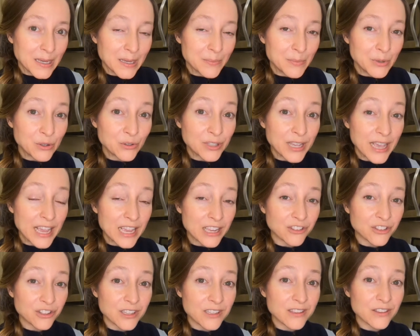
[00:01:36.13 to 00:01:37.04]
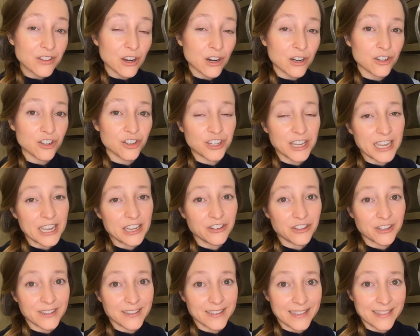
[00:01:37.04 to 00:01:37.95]
Mutations are
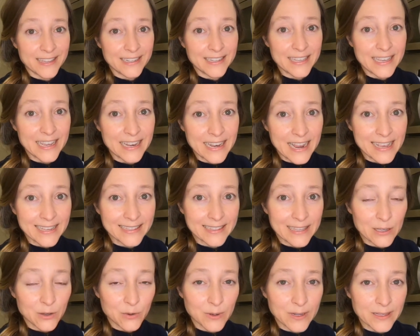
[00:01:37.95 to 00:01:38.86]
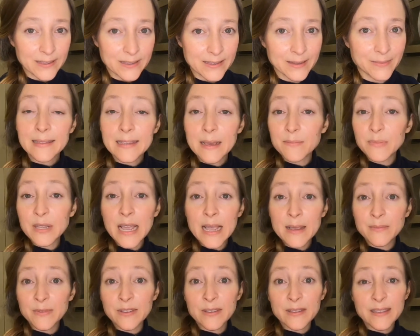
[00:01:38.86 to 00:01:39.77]
changes in the DNA sequence.
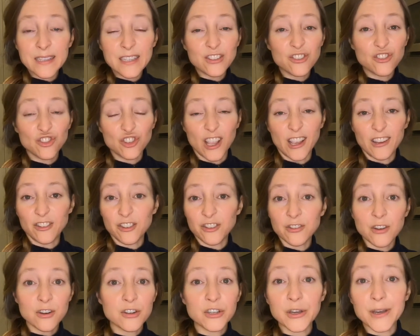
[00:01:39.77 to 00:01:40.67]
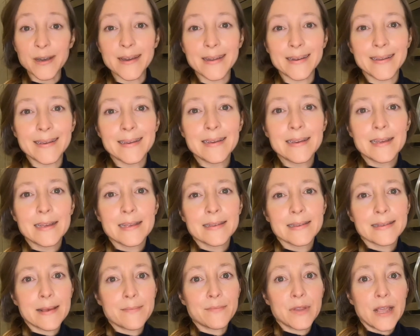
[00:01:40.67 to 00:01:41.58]
Sometimes these changes are good.
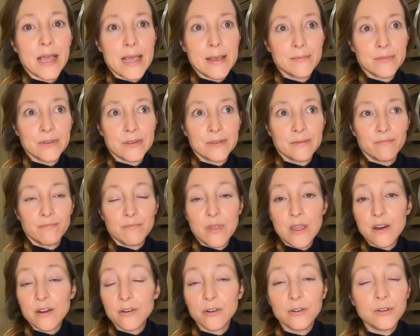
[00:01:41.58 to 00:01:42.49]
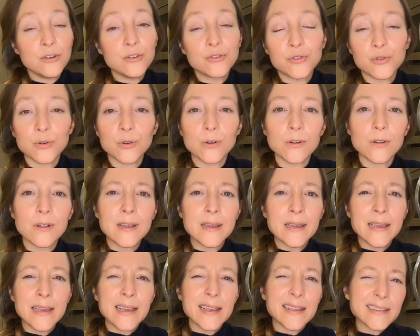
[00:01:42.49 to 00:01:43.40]
Sometimes they're neutral.
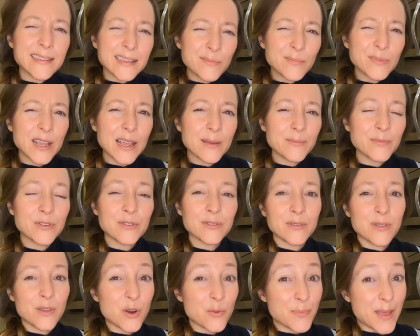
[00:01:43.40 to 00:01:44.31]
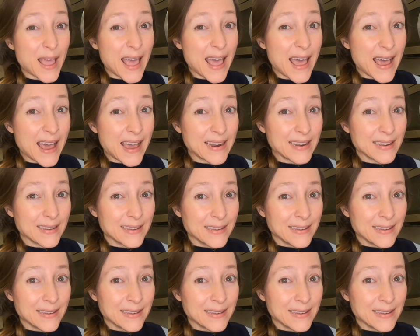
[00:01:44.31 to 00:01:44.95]
And sometimes they're bad.